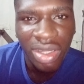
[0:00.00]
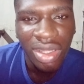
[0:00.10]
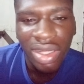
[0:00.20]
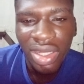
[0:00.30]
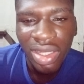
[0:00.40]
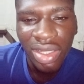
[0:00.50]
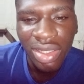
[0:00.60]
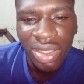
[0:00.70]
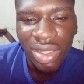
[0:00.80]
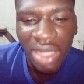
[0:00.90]
Like
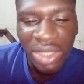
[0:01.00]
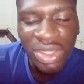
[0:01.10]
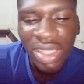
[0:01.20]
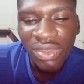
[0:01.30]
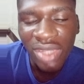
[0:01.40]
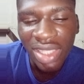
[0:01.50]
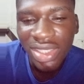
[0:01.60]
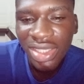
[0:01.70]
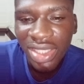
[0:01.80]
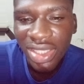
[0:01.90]
I just have to like
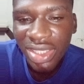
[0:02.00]
say it.